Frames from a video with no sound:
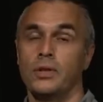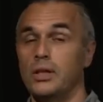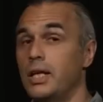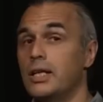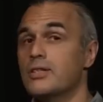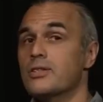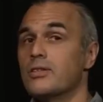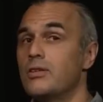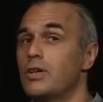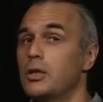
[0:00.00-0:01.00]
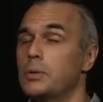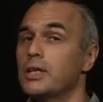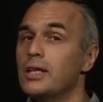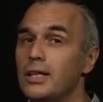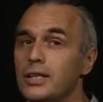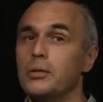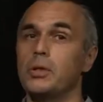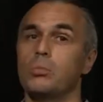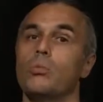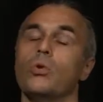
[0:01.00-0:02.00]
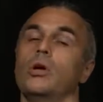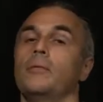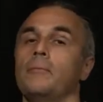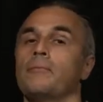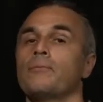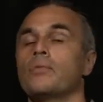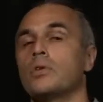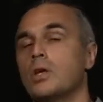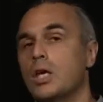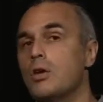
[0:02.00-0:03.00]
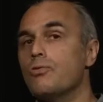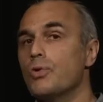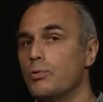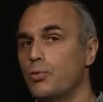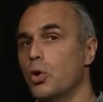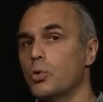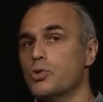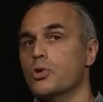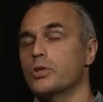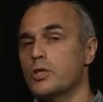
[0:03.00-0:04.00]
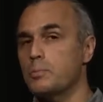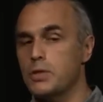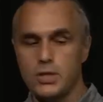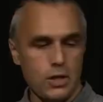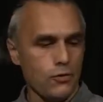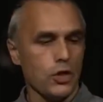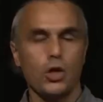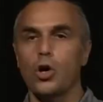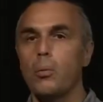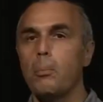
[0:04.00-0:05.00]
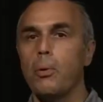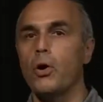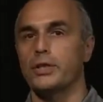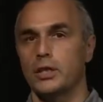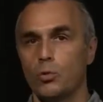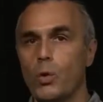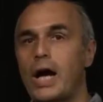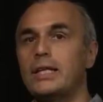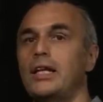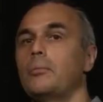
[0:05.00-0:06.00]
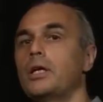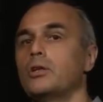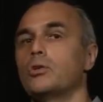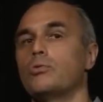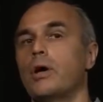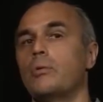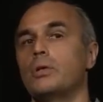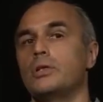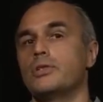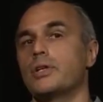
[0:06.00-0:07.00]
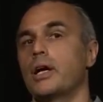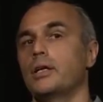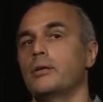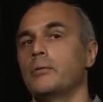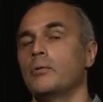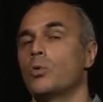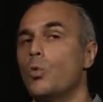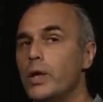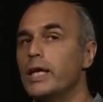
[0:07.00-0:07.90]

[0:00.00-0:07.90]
Let us develop it a little bit more. If we focus on a specific component, one element of our design, we